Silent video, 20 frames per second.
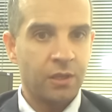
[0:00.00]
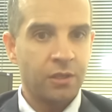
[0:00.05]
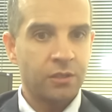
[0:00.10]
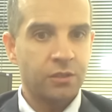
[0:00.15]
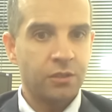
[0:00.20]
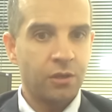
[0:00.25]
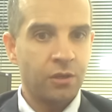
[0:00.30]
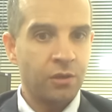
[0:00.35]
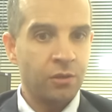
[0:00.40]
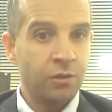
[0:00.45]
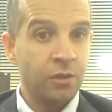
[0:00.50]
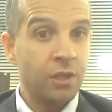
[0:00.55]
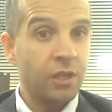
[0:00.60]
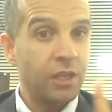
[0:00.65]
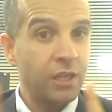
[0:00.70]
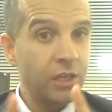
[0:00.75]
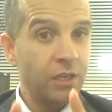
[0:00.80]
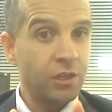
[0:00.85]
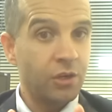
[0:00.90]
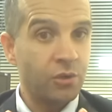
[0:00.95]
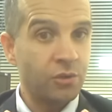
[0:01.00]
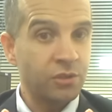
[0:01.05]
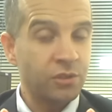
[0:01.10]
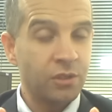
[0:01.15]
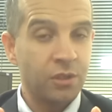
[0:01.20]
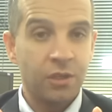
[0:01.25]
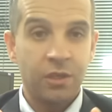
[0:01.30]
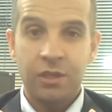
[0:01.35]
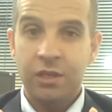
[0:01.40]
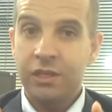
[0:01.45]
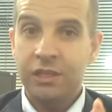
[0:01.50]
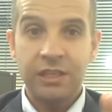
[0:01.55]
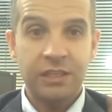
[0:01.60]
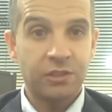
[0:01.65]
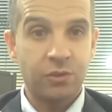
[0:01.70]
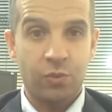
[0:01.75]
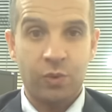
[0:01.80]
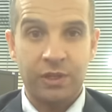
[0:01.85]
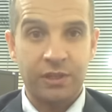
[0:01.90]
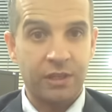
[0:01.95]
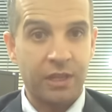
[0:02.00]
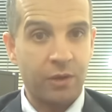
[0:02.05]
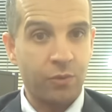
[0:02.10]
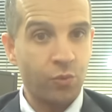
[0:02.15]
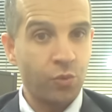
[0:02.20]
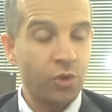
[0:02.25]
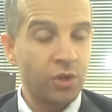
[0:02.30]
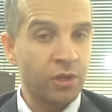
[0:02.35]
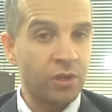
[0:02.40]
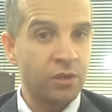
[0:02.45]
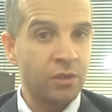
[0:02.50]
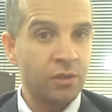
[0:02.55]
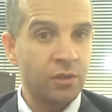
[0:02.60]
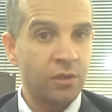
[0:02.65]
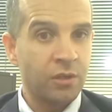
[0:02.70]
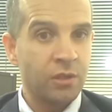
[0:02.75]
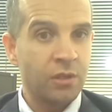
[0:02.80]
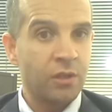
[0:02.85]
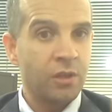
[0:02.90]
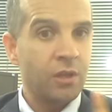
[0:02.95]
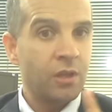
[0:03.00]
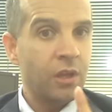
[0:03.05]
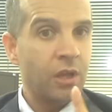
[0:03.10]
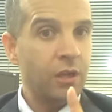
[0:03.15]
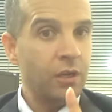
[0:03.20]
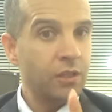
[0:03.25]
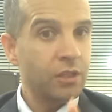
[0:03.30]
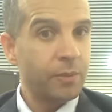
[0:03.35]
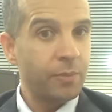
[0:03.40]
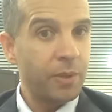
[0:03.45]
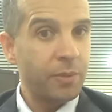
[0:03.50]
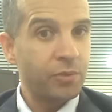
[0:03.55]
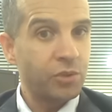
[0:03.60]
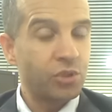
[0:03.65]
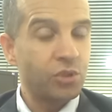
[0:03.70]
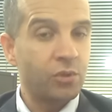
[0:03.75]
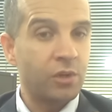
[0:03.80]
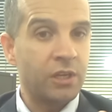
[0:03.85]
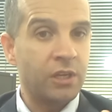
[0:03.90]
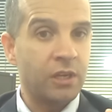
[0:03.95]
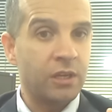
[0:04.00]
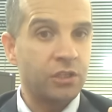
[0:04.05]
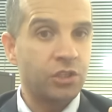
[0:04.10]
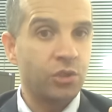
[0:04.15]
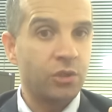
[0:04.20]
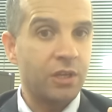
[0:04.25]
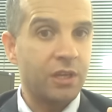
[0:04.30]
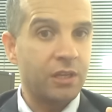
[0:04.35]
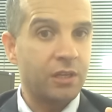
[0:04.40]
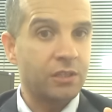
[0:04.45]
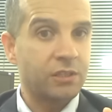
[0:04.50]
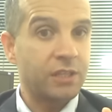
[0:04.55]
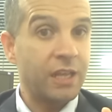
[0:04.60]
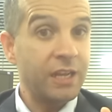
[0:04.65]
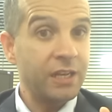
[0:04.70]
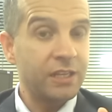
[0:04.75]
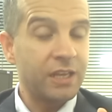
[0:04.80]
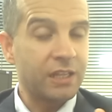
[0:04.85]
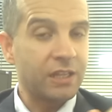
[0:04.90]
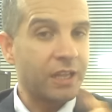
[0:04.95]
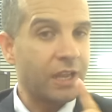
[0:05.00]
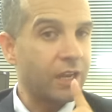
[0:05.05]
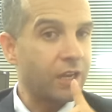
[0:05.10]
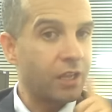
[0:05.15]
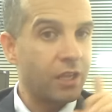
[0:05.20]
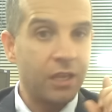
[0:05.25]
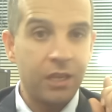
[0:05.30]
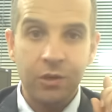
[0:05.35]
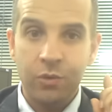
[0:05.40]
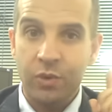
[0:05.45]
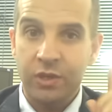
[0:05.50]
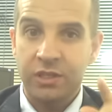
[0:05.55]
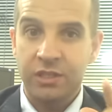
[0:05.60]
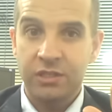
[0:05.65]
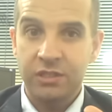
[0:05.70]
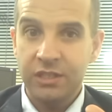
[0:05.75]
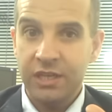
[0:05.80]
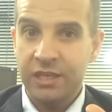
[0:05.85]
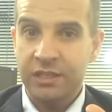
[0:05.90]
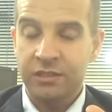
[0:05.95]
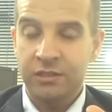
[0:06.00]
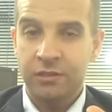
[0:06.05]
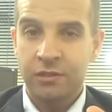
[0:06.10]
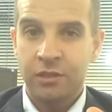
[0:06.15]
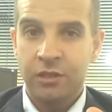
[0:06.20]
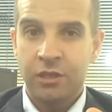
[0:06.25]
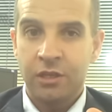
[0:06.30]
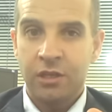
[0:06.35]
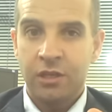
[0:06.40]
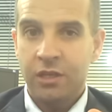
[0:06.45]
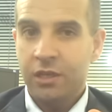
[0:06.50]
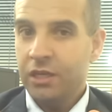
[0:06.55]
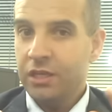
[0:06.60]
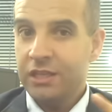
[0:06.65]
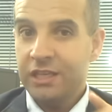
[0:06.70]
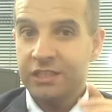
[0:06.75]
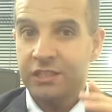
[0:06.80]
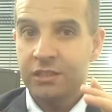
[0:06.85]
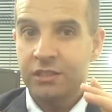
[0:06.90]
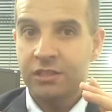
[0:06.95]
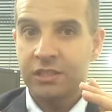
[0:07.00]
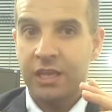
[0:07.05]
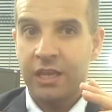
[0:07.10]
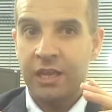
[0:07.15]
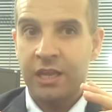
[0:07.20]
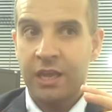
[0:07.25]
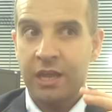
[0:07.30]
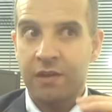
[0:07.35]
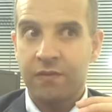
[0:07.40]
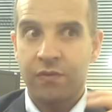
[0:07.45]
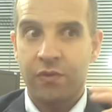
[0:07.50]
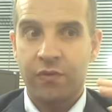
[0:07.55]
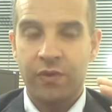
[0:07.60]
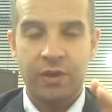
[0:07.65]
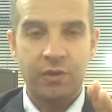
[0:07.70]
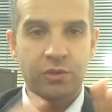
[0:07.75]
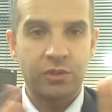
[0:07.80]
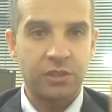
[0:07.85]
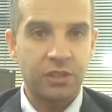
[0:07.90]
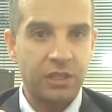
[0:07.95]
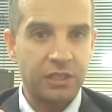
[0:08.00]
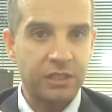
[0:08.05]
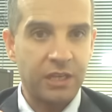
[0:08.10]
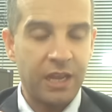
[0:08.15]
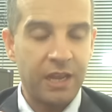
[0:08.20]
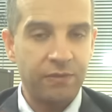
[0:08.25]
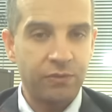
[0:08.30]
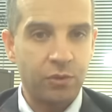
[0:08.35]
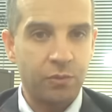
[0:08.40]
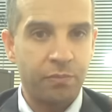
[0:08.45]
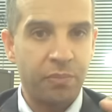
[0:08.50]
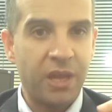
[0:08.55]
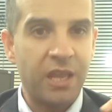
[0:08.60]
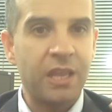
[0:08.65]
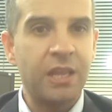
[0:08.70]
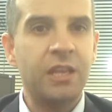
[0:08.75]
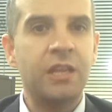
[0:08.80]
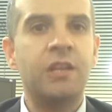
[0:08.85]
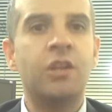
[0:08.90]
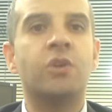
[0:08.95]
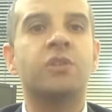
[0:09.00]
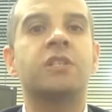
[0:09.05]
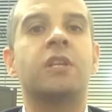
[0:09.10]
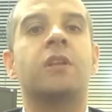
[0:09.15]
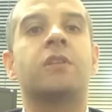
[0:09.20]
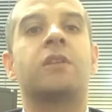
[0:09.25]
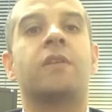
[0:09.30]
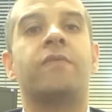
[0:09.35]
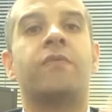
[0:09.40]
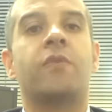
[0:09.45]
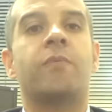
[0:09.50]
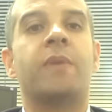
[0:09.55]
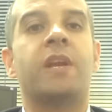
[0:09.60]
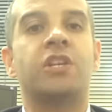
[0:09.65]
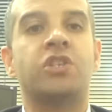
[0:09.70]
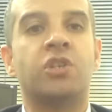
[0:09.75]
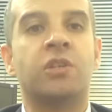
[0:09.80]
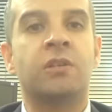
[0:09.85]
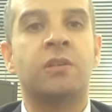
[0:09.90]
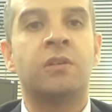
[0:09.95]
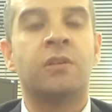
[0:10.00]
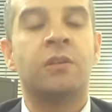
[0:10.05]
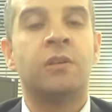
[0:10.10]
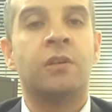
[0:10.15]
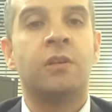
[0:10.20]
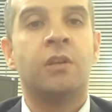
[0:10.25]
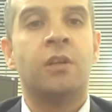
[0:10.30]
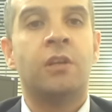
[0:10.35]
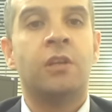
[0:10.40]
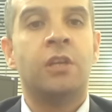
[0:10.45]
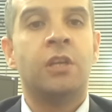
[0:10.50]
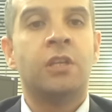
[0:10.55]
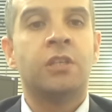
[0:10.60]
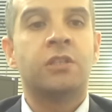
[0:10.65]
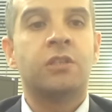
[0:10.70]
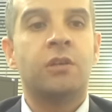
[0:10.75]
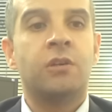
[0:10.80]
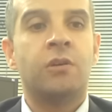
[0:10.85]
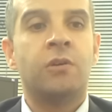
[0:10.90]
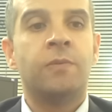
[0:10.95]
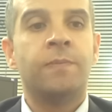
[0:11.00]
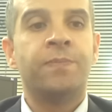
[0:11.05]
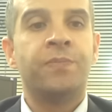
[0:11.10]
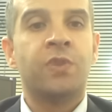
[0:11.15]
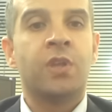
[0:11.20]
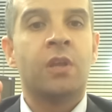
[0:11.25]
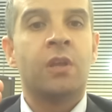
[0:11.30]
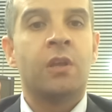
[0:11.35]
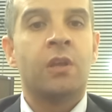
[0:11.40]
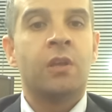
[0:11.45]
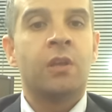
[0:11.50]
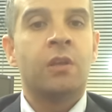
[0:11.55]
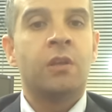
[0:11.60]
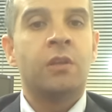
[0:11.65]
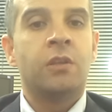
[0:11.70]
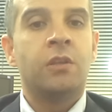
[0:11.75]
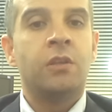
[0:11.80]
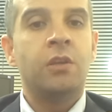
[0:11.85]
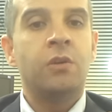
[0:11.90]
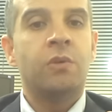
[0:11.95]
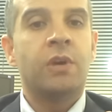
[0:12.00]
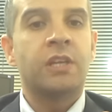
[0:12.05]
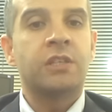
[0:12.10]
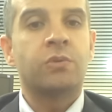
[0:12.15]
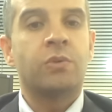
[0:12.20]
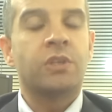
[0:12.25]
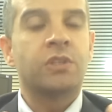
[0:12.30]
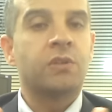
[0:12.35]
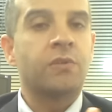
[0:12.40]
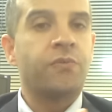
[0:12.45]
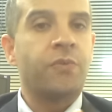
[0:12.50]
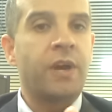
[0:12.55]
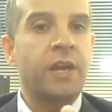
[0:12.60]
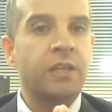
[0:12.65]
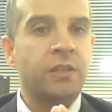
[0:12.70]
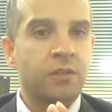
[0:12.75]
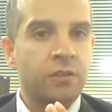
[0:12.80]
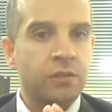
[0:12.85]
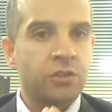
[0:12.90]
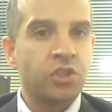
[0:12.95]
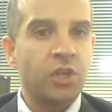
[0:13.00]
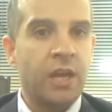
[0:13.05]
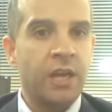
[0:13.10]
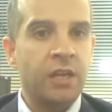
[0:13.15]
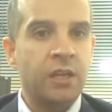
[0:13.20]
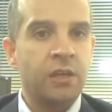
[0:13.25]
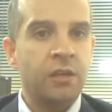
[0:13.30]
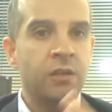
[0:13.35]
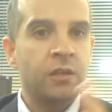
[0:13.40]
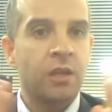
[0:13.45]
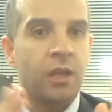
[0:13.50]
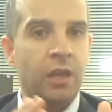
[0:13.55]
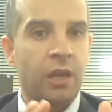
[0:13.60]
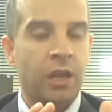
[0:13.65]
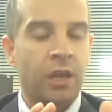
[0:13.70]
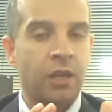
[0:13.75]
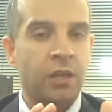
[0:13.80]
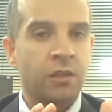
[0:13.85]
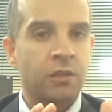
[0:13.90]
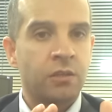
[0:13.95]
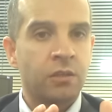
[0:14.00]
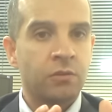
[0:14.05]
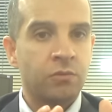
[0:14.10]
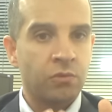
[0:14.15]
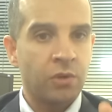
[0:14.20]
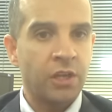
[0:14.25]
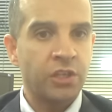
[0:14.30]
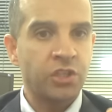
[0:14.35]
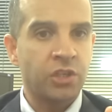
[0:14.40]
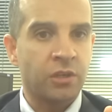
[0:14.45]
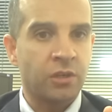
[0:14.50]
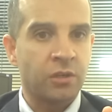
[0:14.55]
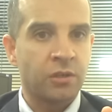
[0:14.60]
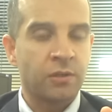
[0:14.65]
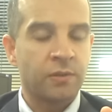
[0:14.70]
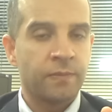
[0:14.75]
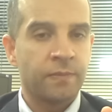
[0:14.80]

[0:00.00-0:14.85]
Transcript: So he knows he doesn't want that war. A lot of people should, under, should understand that and hear what he says. He doesn't say everything because he doesn't have to, but he knows a lot of information. So US wants to fight China and Russia.